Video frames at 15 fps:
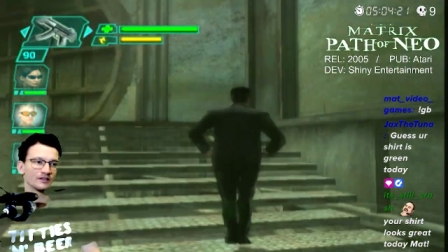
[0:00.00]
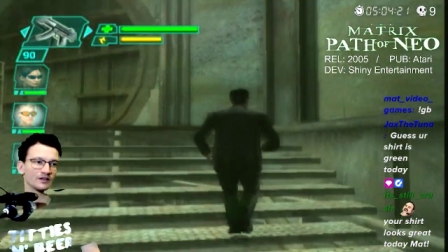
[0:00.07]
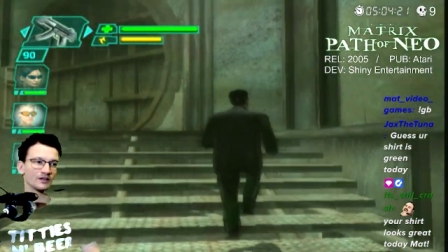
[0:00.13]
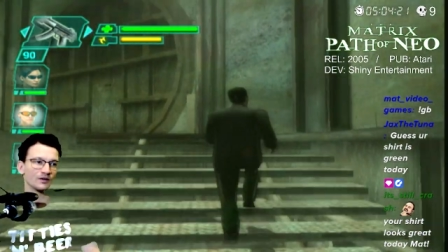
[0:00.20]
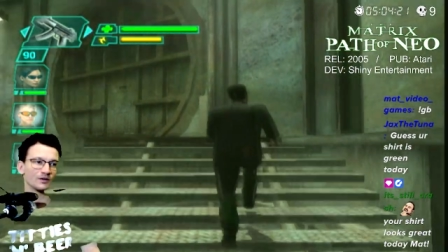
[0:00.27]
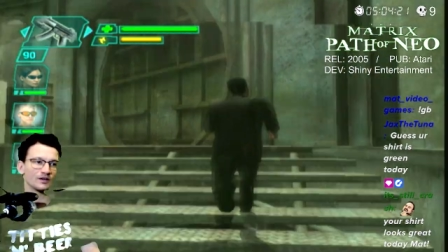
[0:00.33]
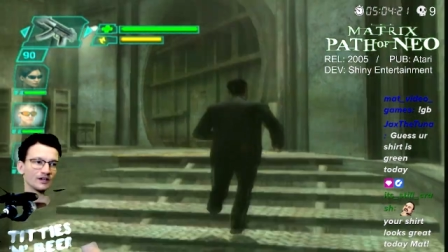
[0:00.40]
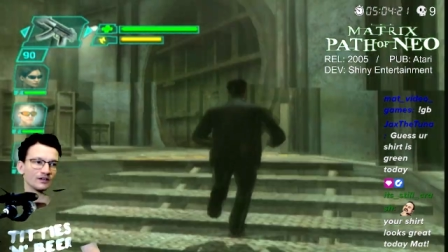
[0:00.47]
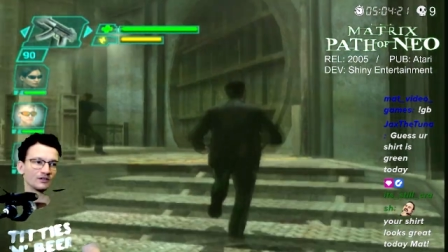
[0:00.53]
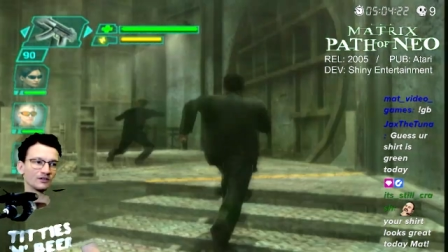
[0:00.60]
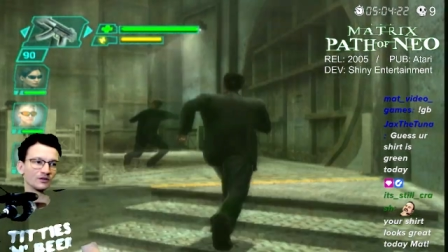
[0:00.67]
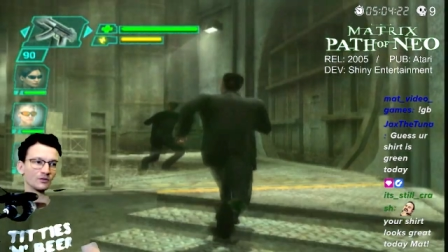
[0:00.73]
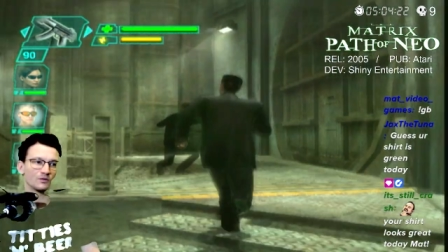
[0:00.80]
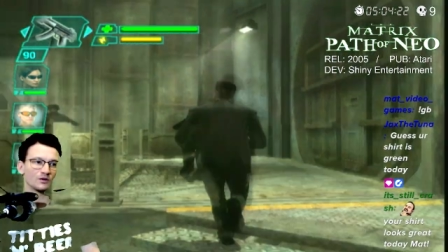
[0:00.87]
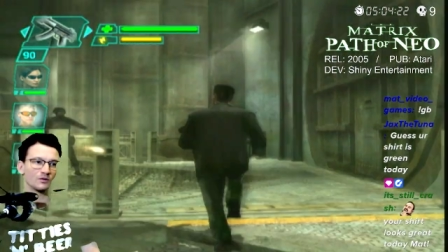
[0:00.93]
Okay, so
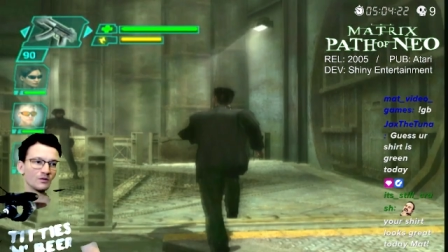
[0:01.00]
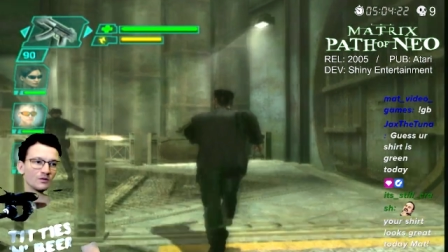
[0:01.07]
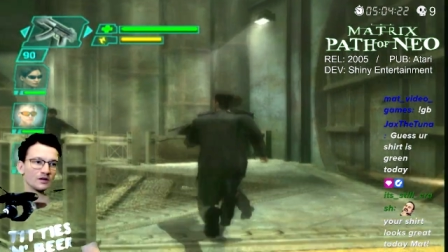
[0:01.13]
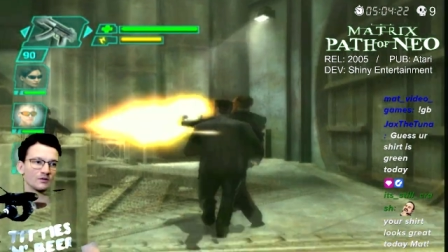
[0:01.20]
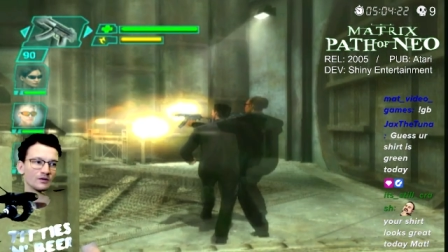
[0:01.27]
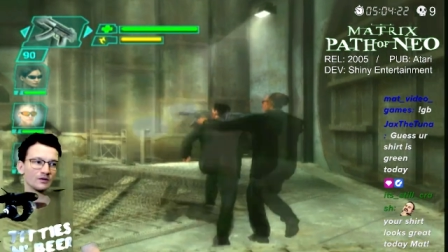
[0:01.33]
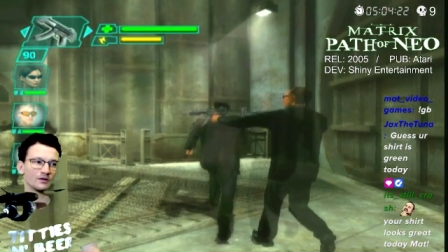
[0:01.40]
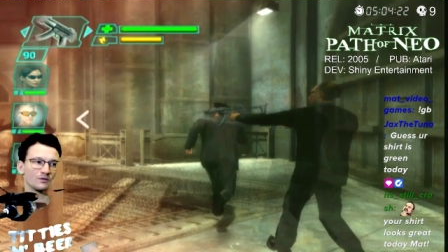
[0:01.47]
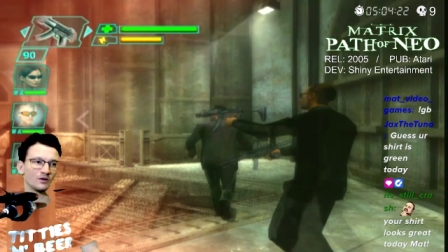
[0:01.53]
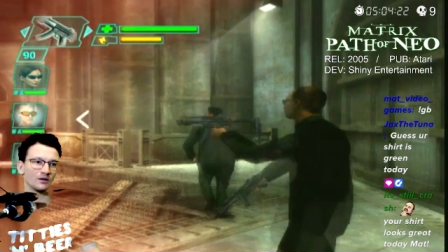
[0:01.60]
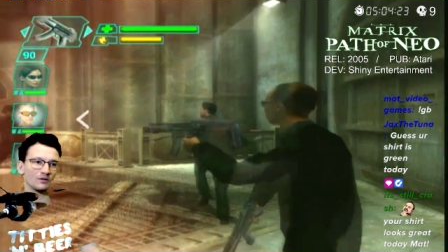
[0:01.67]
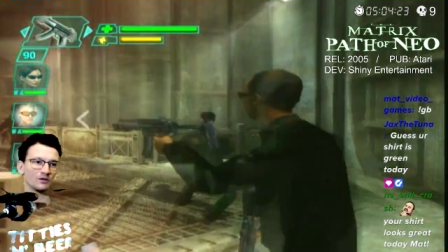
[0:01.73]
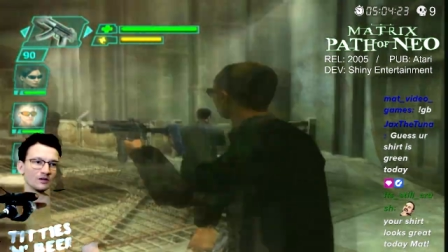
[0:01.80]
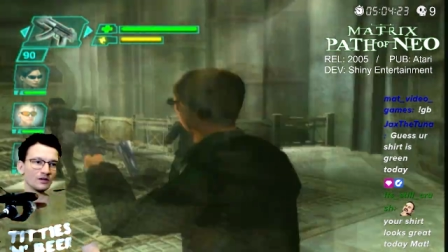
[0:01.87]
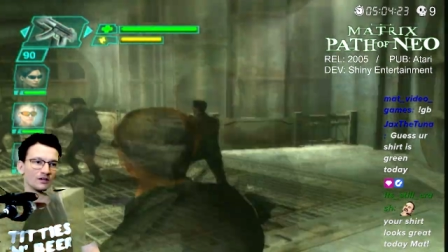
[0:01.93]
what well, we well,
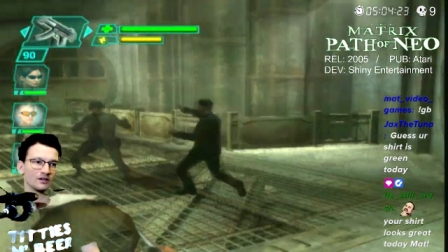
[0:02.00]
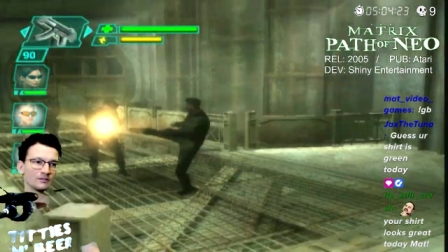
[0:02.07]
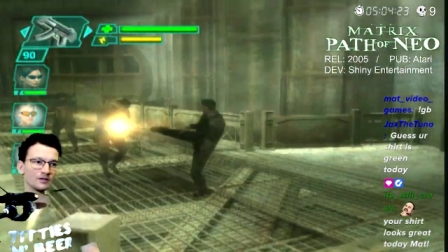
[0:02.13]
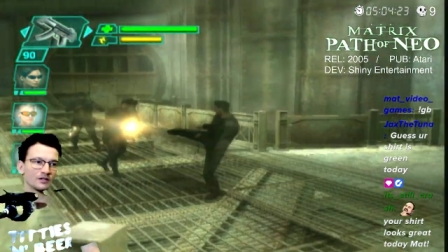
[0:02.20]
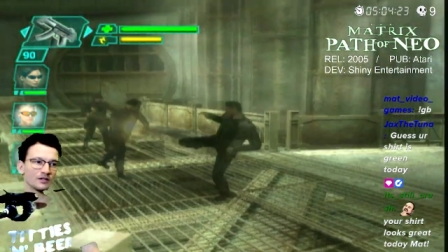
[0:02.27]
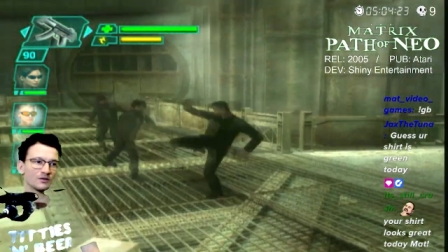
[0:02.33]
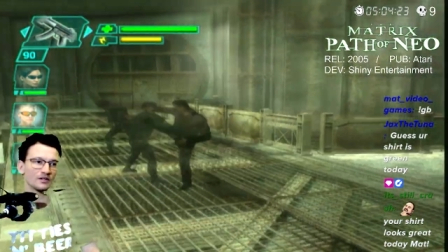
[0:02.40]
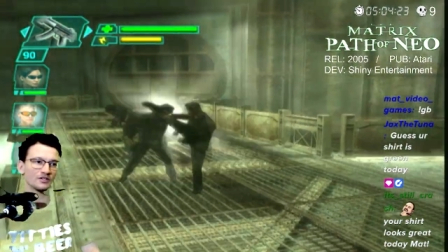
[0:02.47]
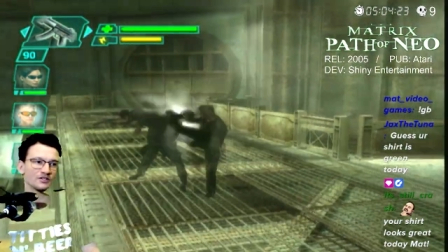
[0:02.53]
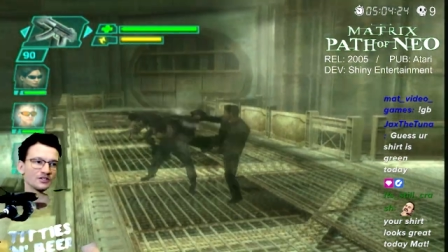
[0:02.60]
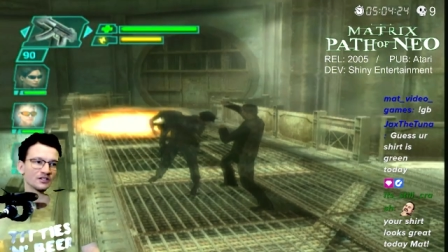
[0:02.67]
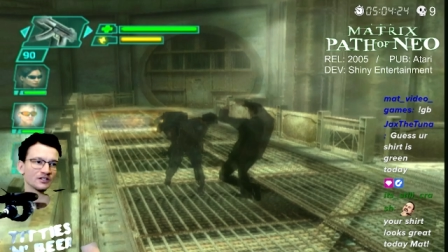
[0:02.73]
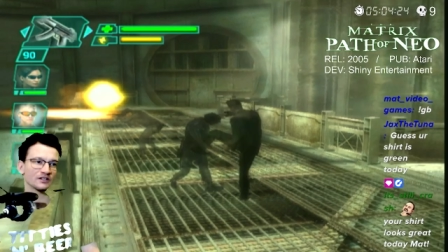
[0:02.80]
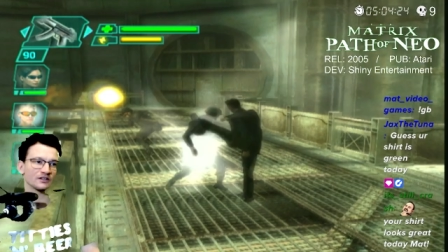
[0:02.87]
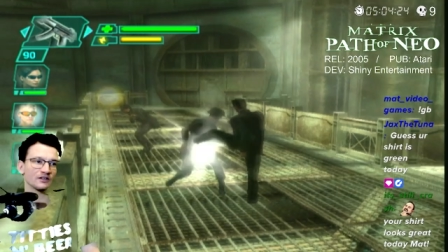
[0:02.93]
well. I'm not quite
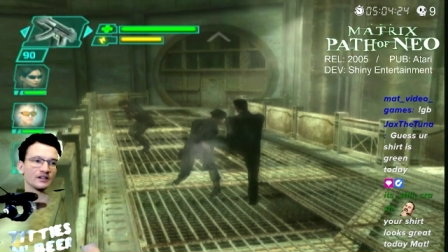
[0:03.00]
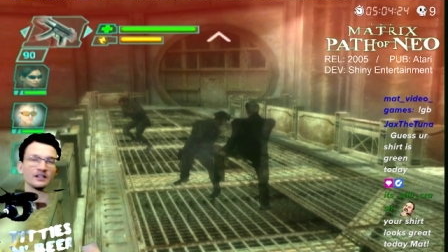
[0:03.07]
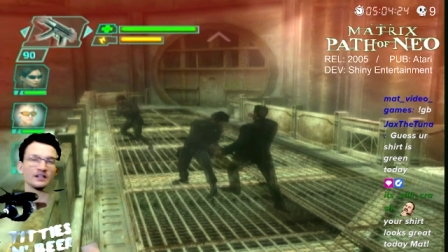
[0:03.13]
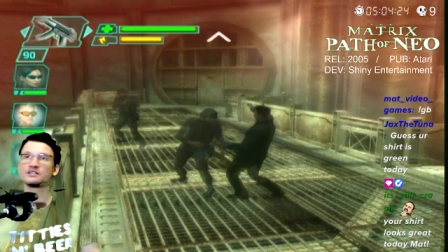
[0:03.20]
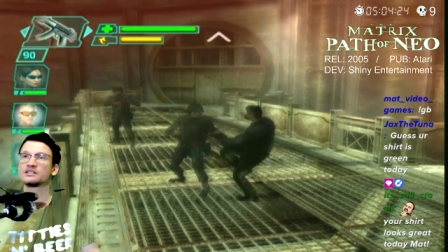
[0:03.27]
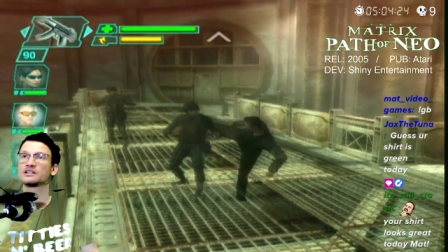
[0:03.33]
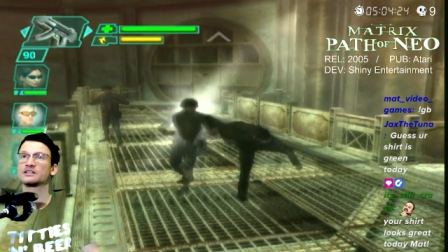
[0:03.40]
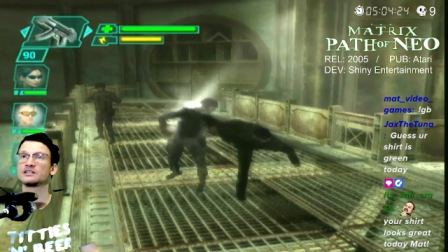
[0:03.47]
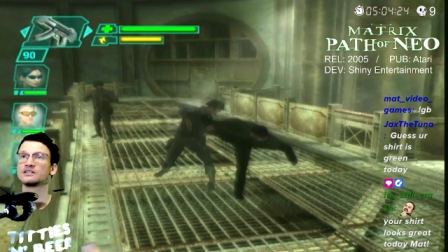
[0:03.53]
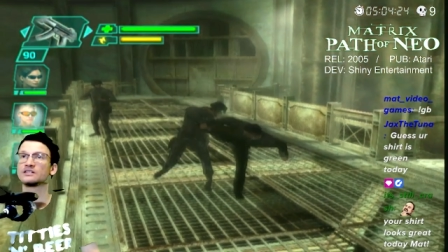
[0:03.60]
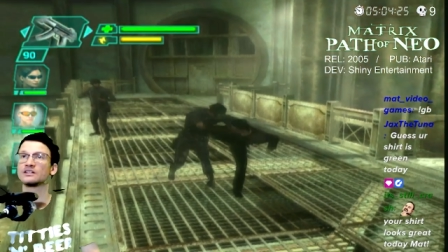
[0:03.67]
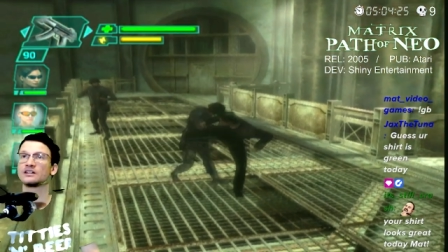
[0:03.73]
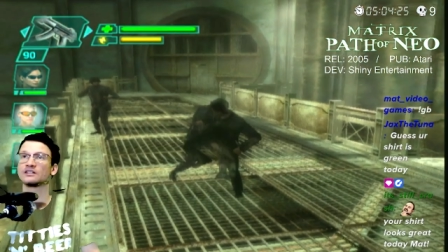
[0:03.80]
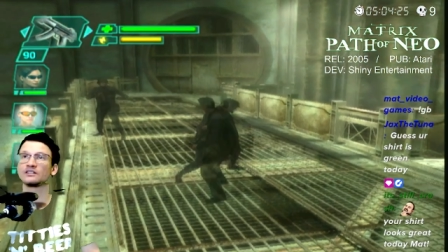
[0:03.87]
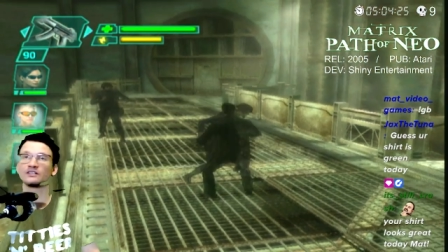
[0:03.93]
sure. Okay, let's kick these
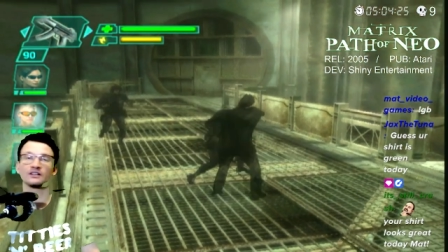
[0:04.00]
guys'